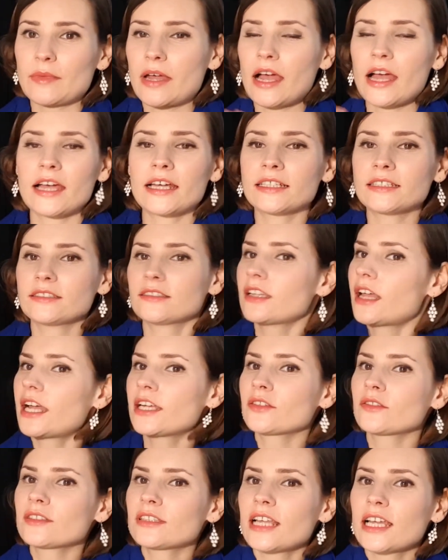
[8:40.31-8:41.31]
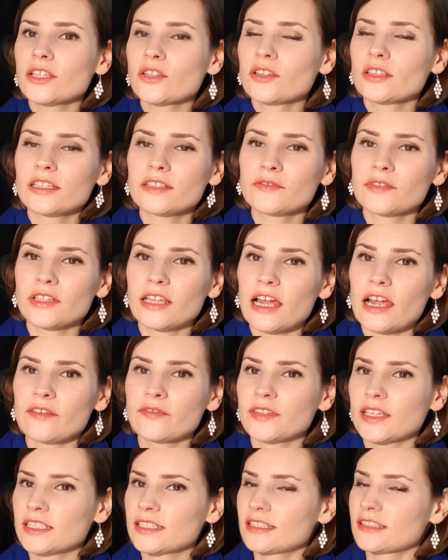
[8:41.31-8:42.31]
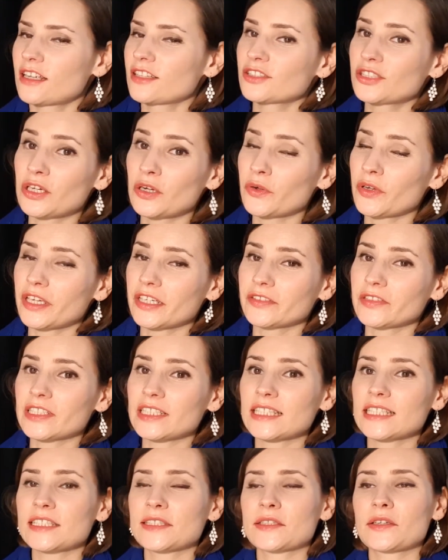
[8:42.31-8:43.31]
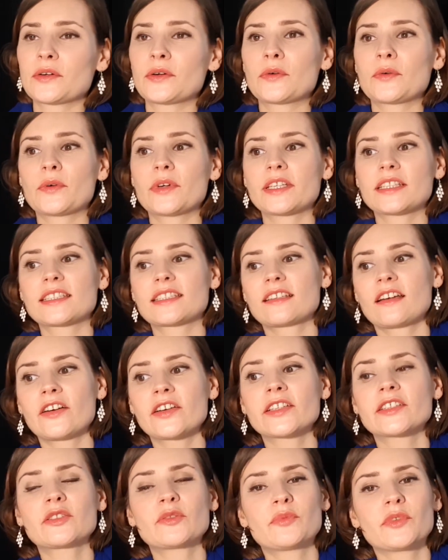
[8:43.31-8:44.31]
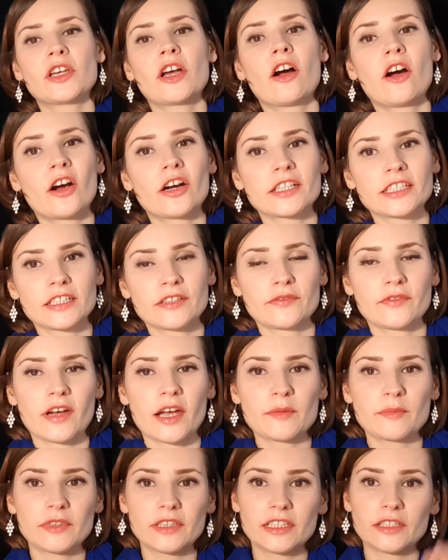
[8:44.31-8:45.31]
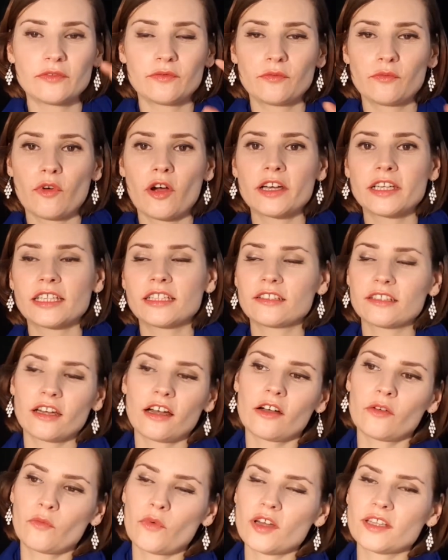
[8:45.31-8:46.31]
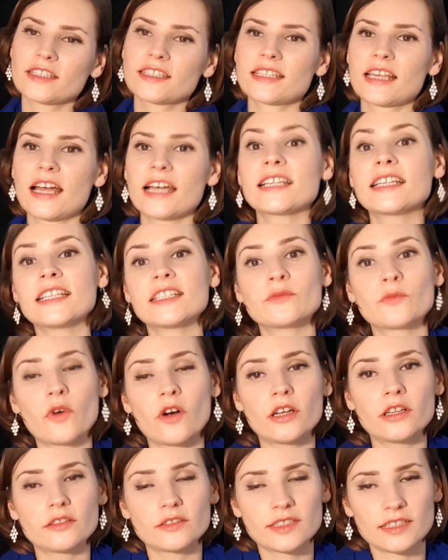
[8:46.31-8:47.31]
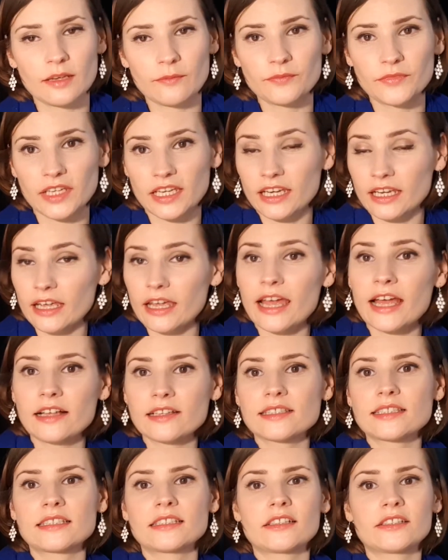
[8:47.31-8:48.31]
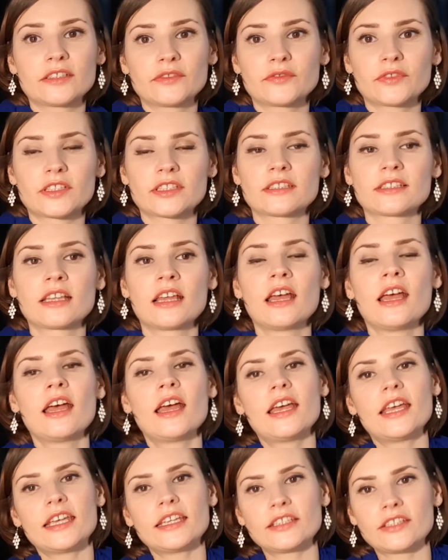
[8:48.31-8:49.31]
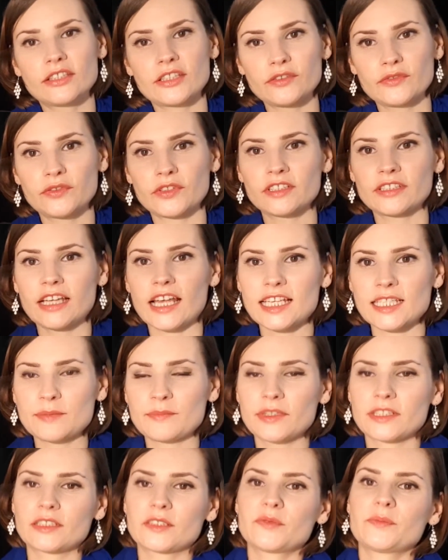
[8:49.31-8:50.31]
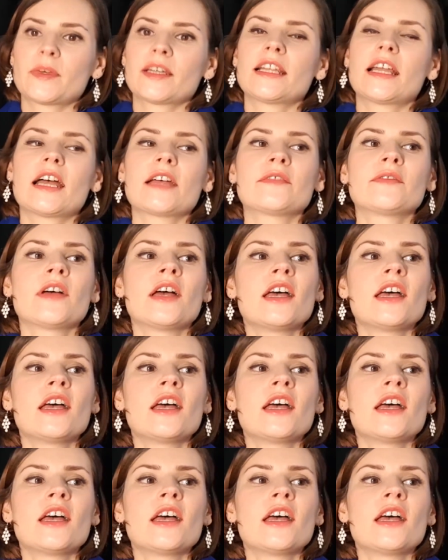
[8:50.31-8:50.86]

I don't like to live a life that's not coherent, so it's going to be hard if I believe one in the one side and something else in the different aspect of my life.